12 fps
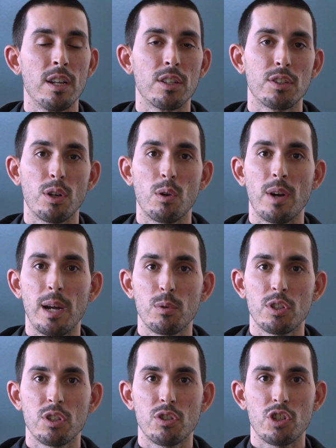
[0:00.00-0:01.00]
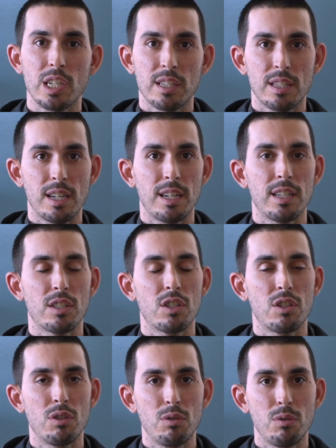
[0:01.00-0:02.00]
so I would suggest that as
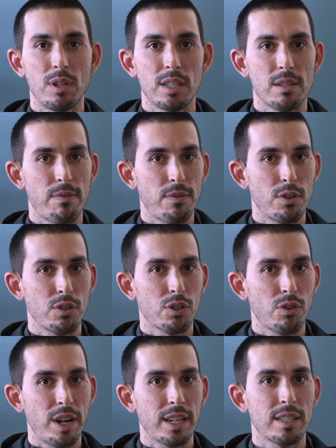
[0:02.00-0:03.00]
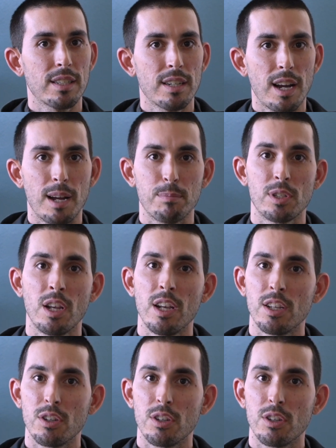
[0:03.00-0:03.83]
soon as the first crack stops,